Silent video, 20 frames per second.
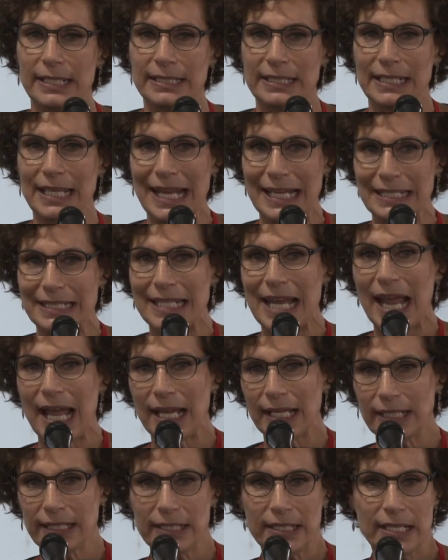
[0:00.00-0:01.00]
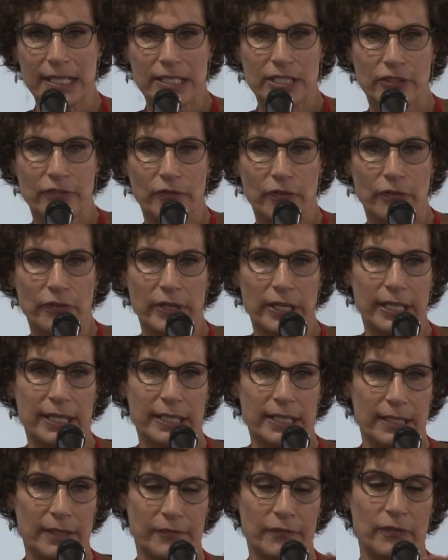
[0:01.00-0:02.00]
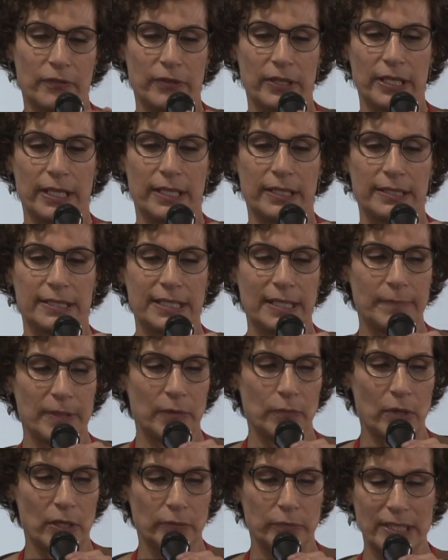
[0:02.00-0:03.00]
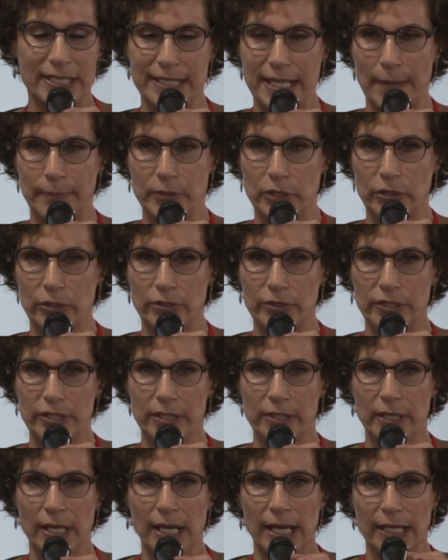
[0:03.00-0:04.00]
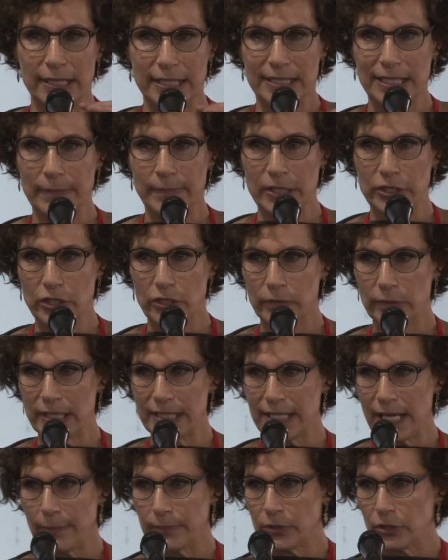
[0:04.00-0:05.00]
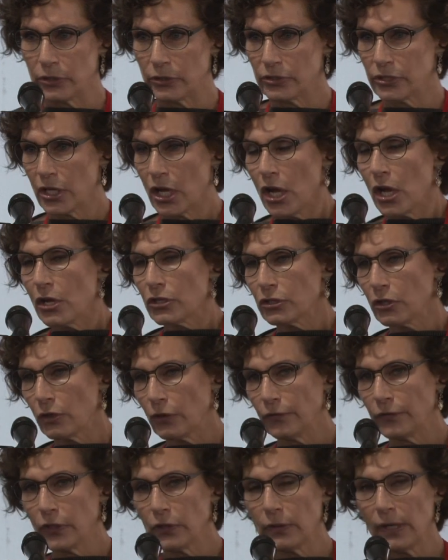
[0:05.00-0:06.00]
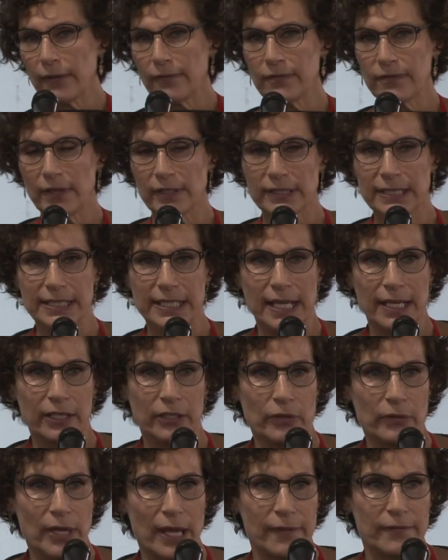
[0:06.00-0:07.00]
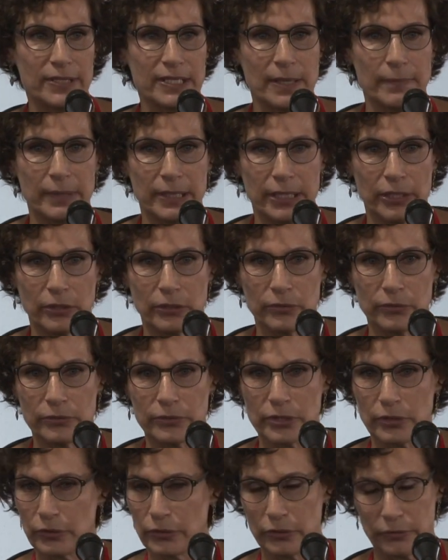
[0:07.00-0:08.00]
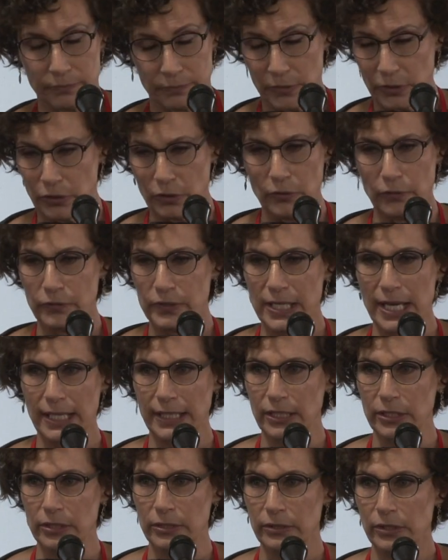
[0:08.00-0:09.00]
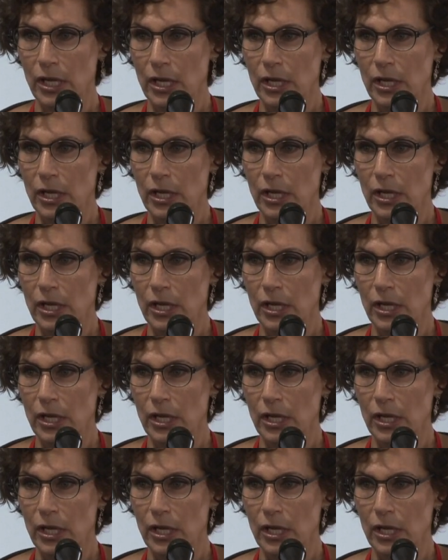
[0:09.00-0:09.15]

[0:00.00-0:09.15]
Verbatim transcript: is an antagonist for the, for the C B one receptors and the C B two receptors. So if you have, let's say you have somebody who, you've taken